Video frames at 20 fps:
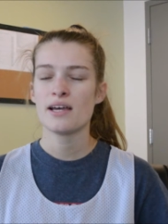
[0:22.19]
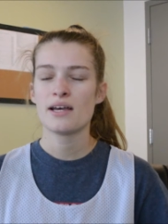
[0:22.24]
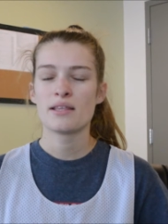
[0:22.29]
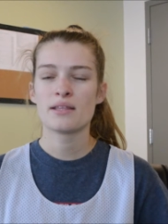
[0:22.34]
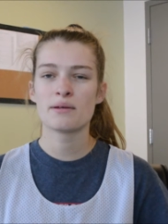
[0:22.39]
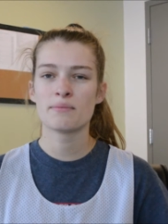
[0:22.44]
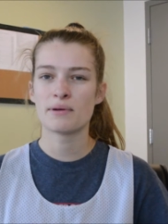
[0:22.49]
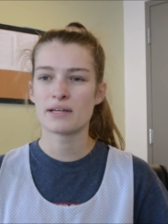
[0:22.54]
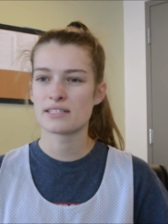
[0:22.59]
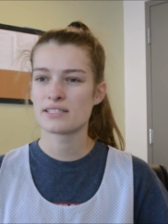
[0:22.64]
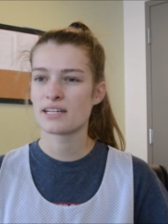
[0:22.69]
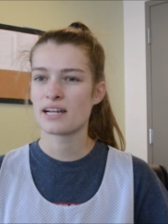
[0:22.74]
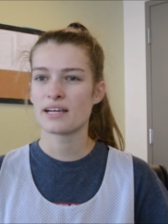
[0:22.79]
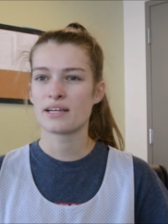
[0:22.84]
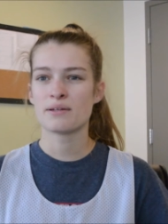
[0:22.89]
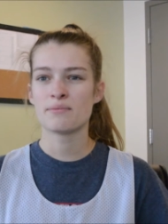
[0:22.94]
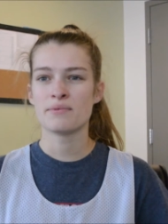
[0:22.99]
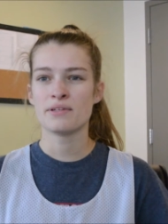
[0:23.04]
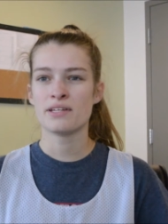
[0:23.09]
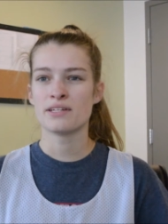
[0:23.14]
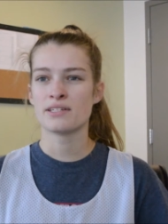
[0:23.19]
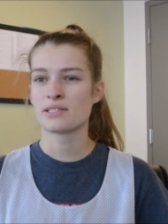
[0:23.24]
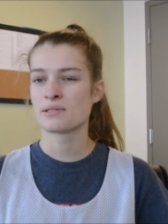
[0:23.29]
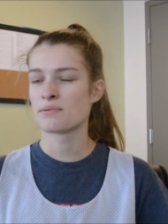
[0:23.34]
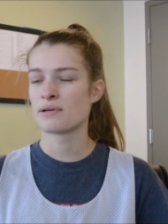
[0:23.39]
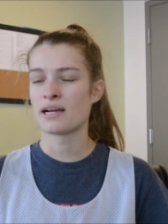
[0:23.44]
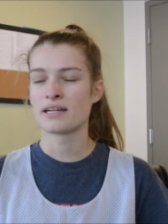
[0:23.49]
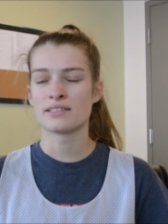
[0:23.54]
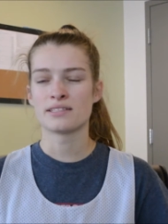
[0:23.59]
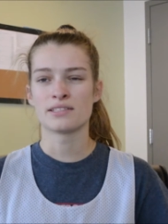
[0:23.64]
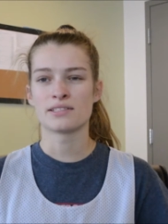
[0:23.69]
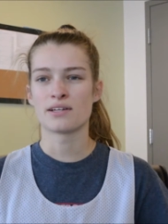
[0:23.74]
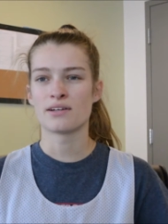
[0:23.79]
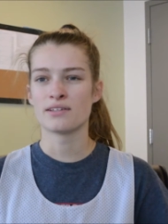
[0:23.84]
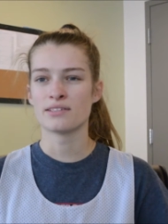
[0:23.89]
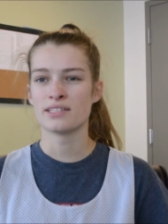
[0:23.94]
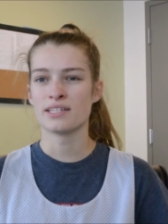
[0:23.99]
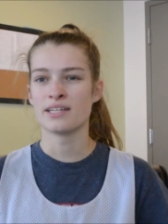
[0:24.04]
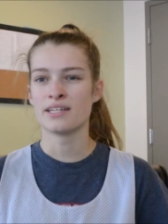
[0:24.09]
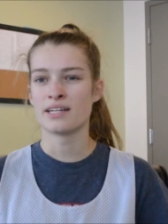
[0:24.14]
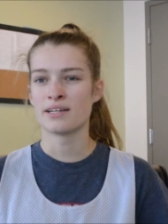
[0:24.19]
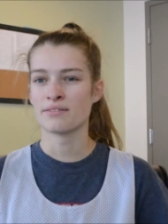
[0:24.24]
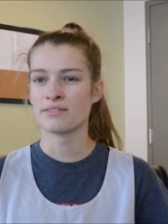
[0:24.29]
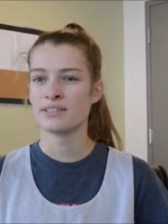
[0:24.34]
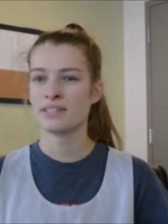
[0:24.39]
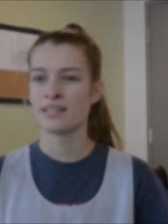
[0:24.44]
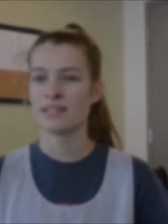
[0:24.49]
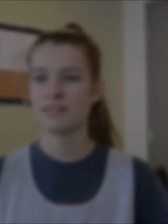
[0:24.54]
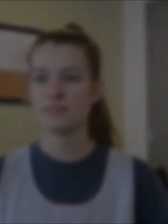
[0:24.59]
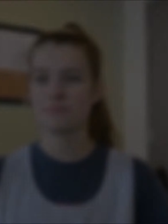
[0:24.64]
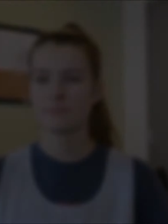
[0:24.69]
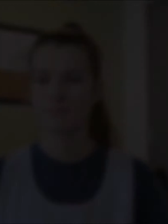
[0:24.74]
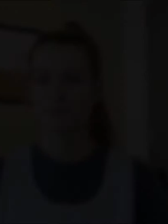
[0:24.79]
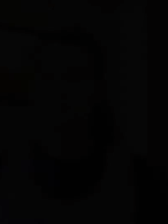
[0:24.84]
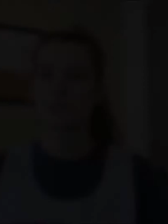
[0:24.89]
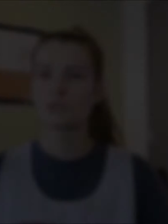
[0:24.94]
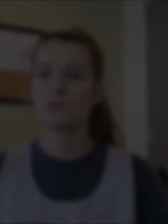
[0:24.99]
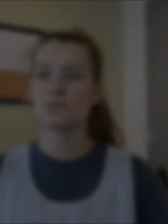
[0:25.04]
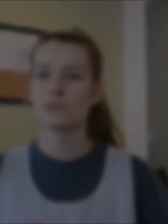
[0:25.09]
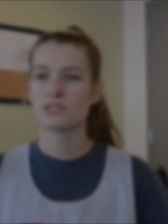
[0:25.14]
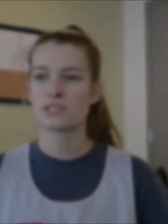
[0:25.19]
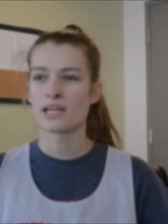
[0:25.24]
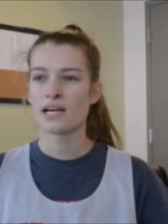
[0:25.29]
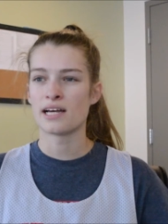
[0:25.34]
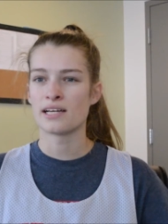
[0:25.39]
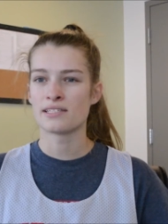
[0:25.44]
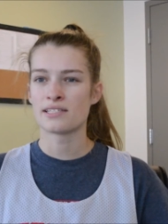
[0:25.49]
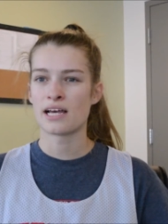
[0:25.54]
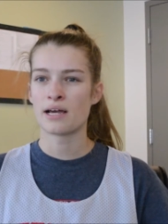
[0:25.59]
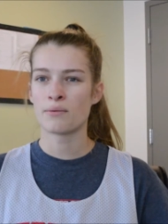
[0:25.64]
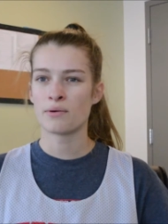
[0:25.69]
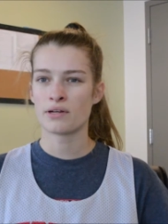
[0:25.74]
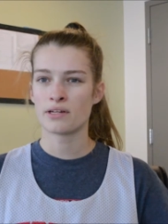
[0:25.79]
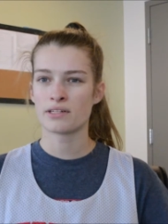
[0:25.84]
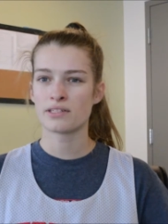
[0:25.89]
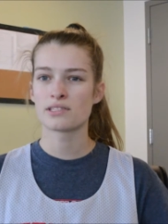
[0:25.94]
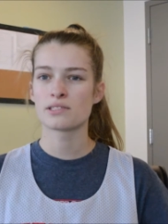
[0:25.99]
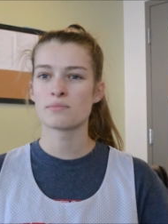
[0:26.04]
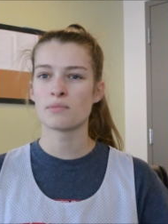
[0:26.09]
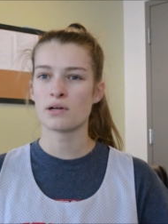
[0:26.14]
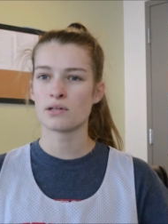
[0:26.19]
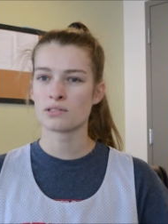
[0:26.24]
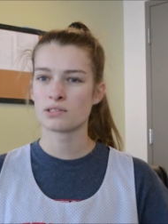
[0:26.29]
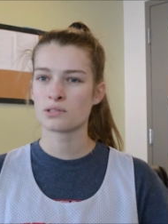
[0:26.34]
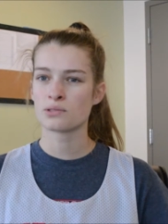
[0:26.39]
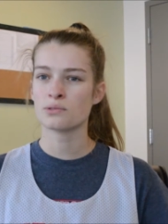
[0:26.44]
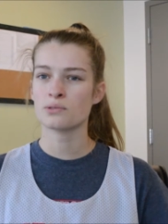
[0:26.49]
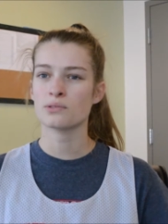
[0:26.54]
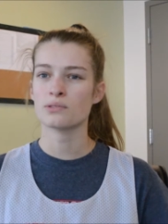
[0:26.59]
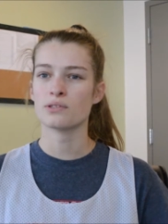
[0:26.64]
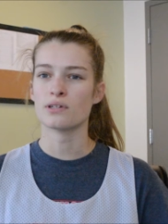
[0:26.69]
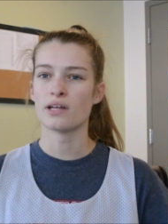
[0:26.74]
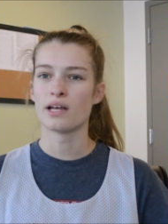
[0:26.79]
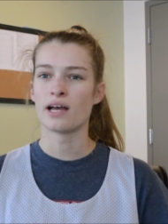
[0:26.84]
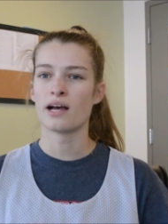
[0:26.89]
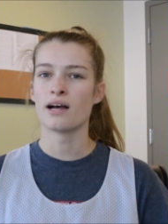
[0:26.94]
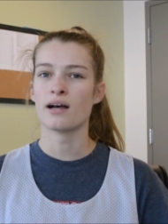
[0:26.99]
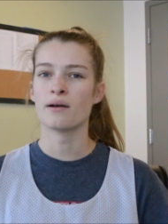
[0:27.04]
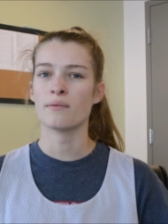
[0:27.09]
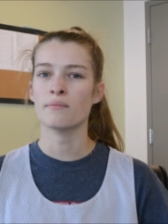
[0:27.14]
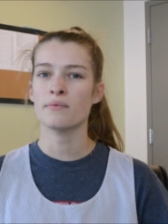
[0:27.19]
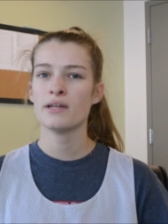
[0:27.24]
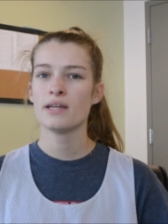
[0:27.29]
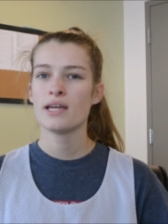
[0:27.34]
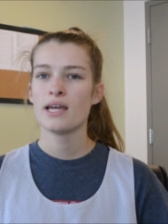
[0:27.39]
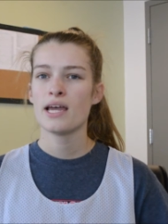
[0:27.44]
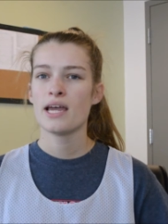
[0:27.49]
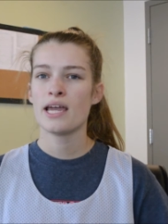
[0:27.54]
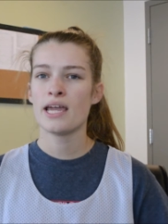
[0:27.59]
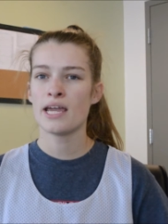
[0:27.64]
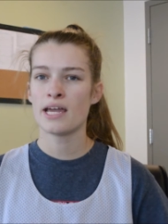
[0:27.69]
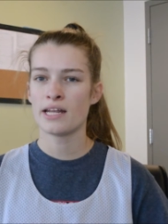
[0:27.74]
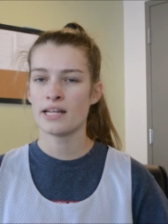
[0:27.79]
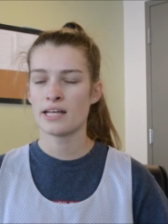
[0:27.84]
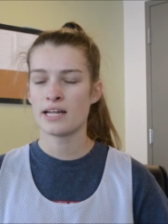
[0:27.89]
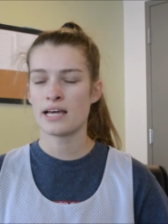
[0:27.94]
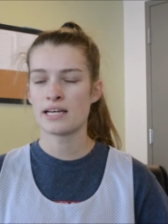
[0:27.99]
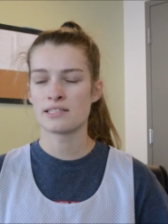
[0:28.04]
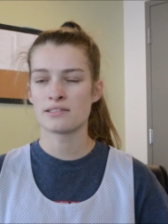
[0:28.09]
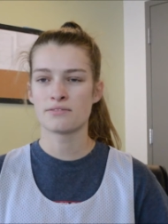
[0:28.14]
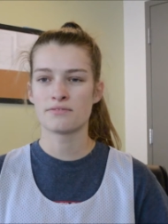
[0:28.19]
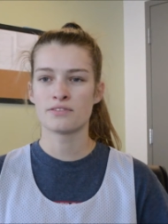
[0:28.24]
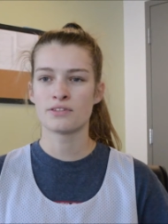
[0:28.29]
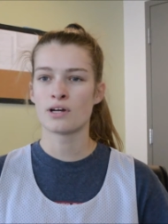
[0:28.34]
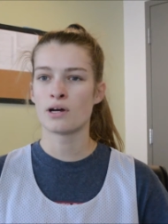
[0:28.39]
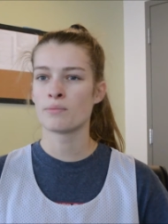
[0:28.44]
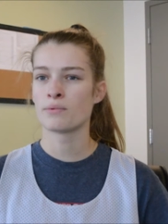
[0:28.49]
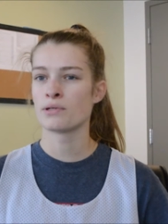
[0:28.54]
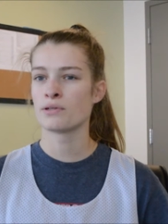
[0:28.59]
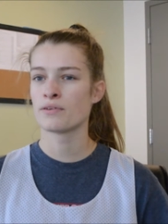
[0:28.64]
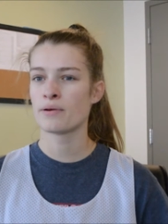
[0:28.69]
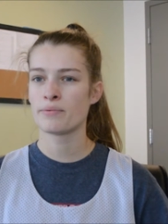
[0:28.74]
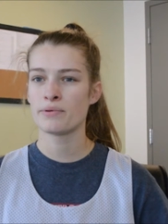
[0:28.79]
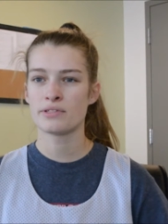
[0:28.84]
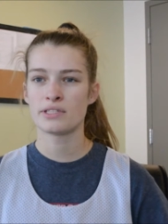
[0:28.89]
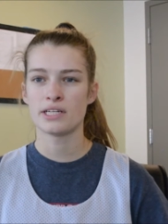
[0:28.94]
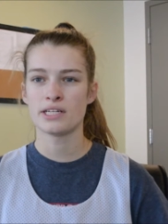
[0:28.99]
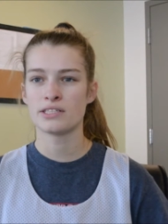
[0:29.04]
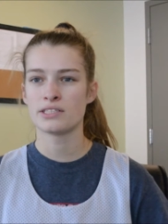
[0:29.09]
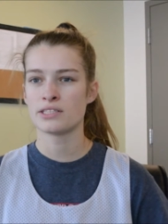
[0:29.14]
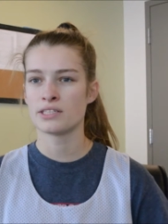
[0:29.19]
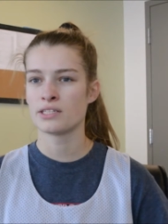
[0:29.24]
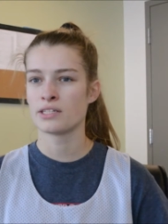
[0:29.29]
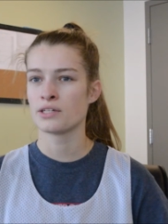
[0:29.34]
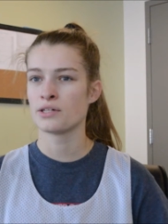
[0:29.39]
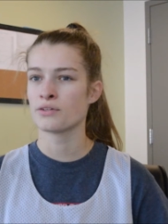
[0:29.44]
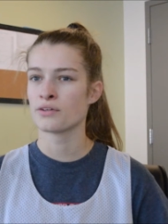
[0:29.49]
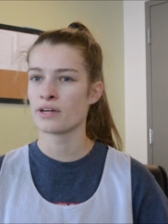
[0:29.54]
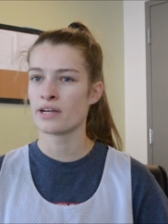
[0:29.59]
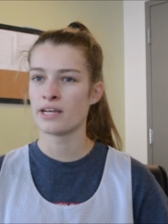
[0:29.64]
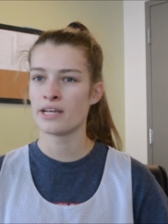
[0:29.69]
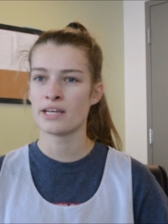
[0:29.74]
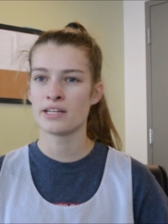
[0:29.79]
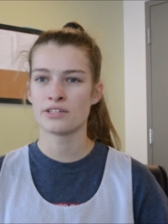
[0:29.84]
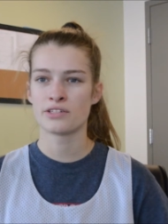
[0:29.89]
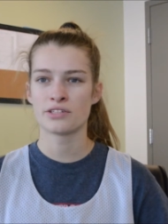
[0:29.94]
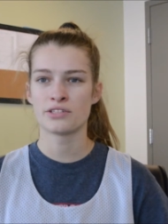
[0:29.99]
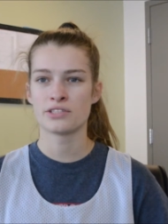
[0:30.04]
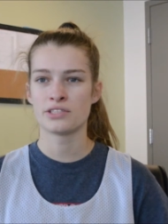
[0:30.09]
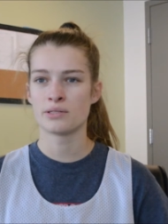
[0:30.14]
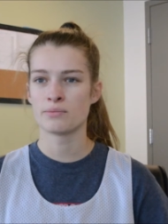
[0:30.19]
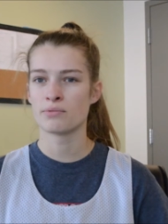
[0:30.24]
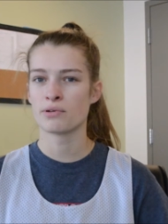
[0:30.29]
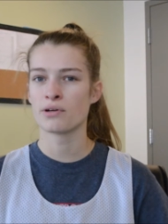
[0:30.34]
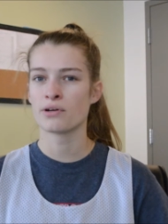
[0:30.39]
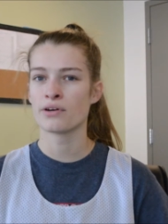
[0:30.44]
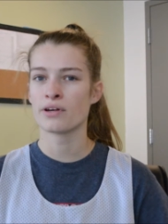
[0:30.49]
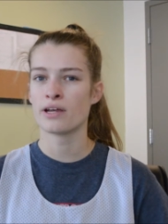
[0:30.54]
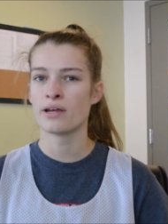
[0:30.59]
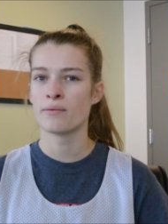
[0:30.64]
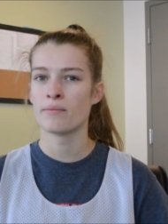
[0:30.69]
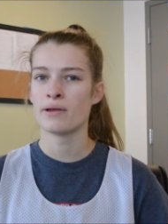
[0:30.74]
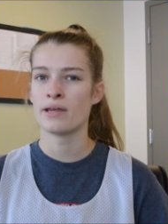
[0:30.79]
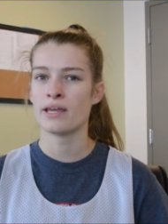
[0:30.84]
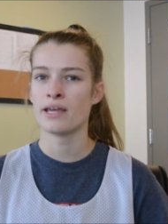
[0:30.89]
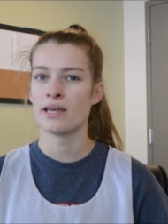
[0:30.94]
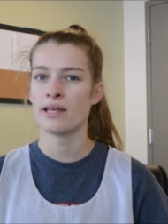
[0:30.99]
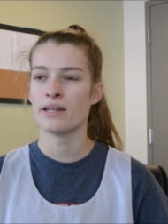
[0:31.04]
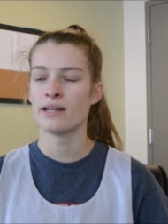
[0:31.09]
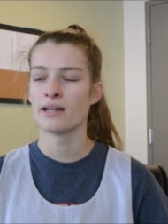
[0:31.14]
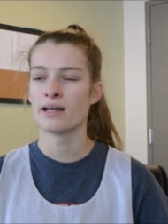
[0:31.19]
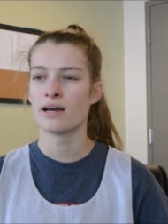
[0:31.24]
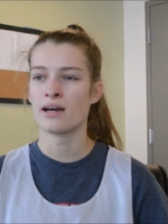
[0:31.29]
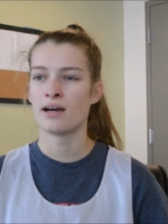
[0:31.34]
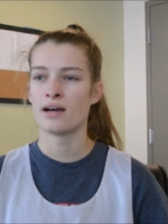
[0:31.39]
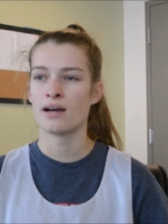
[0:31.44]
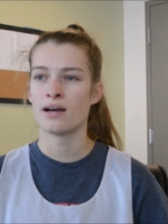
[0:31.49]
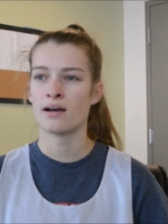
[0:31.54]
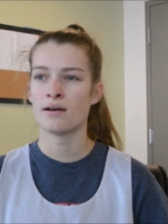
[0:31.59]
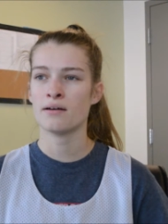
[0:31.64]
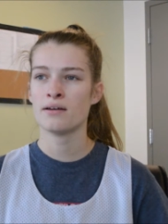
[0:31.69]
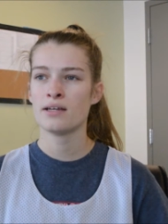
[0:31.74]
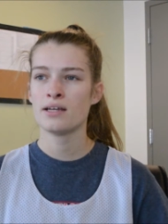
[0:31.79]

the best that I could be and just practice all day and every day. I love the school size. I wanted a small school um, and it has a phenomenal reputation, a great internship program, and uh,